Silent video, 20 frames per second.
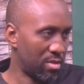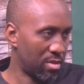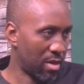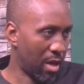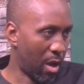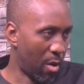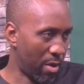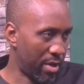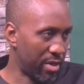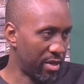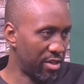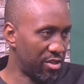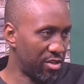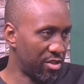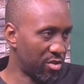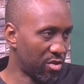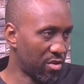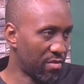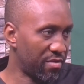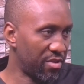our energy
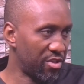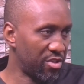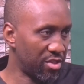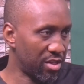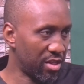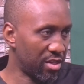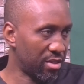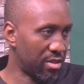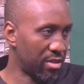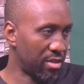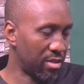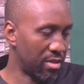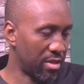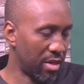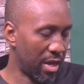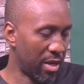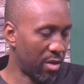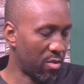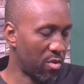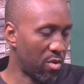sufficiency,
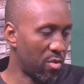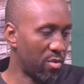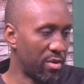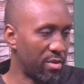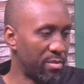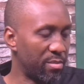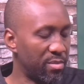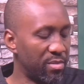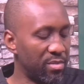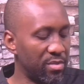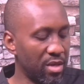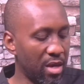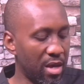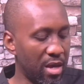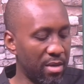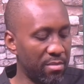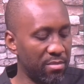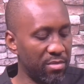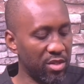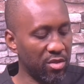like yes. what we're
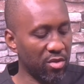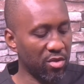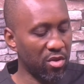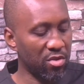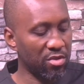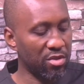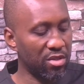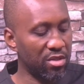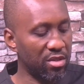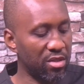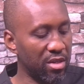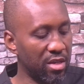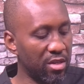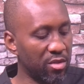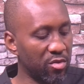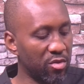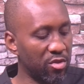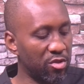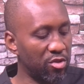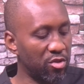um, discussing here.
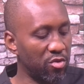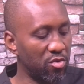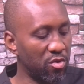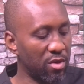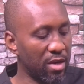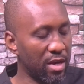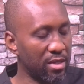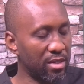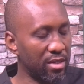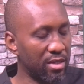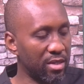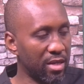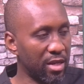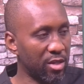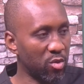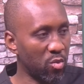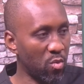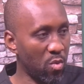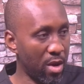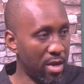So you should look at it
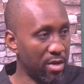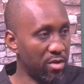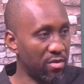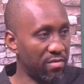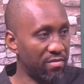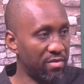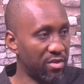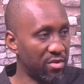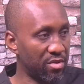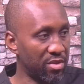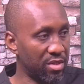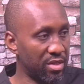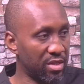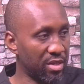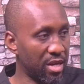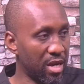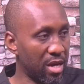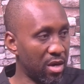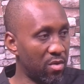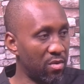as one of the
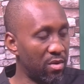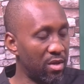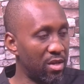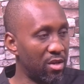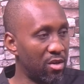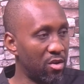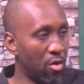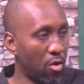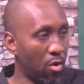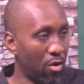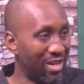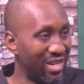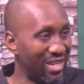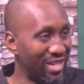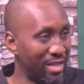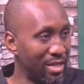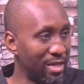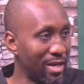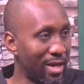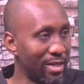critical or
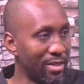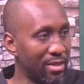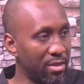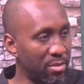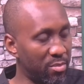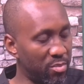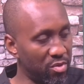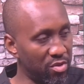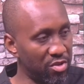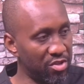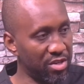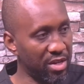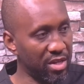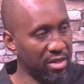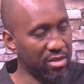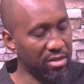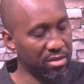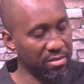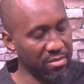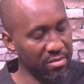legacy
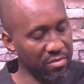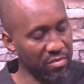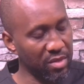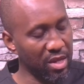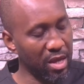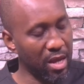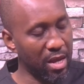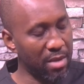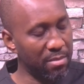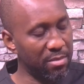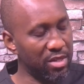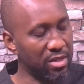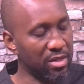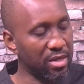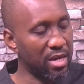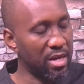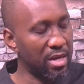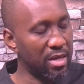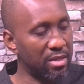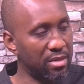projects um, it
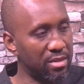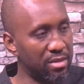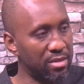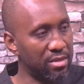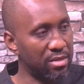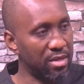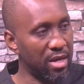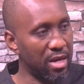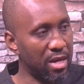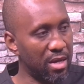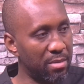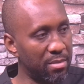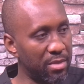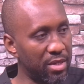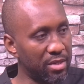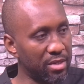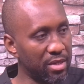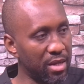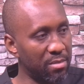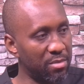can um,
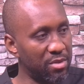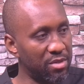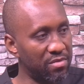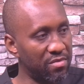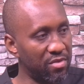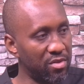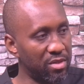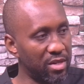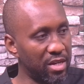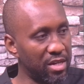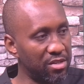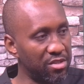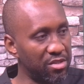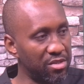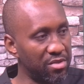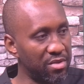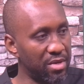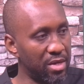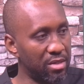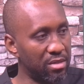establish for
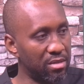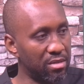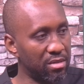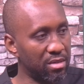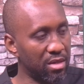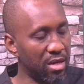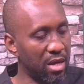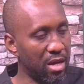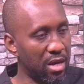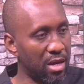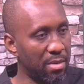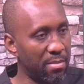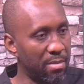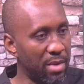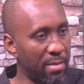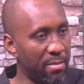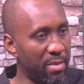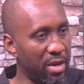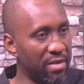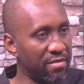Nigerians, um,
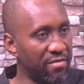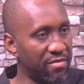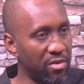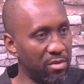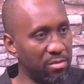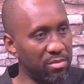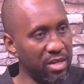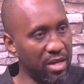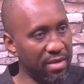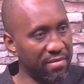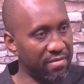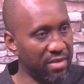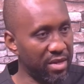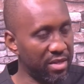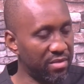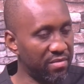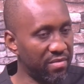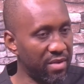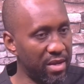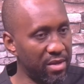apart from
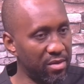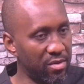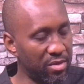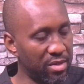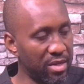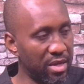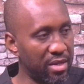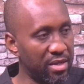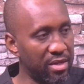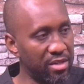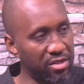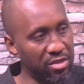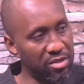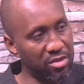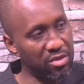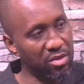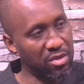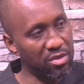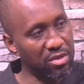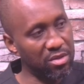diversifying other energy
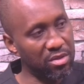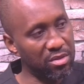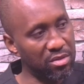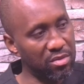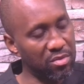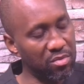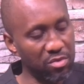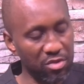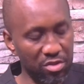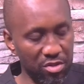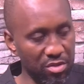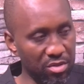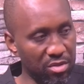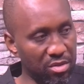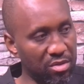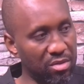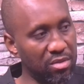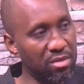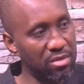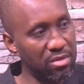sources, which is